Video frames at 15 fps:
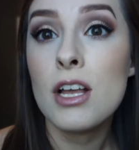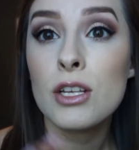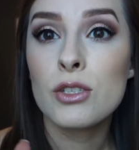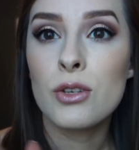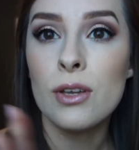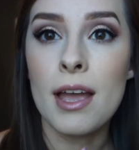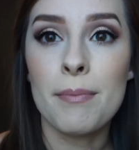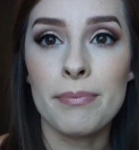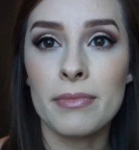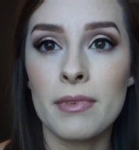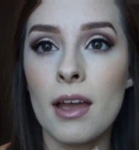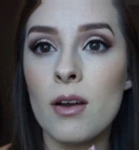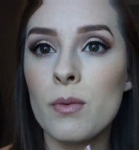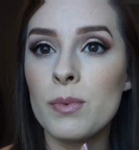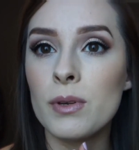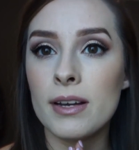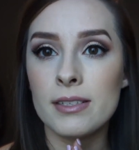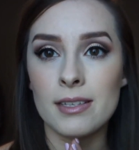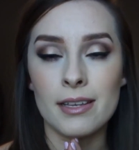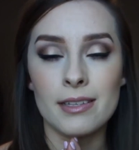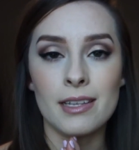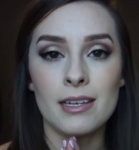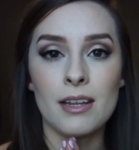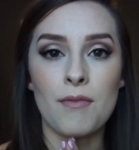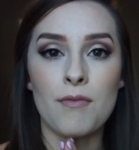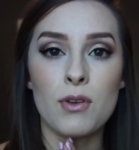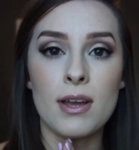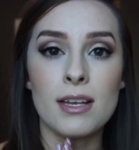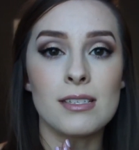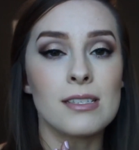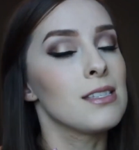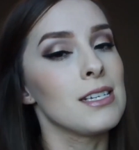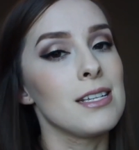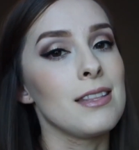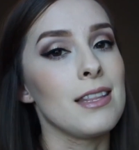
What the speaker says: So yeah, I hope you guys liked it. If you guys did,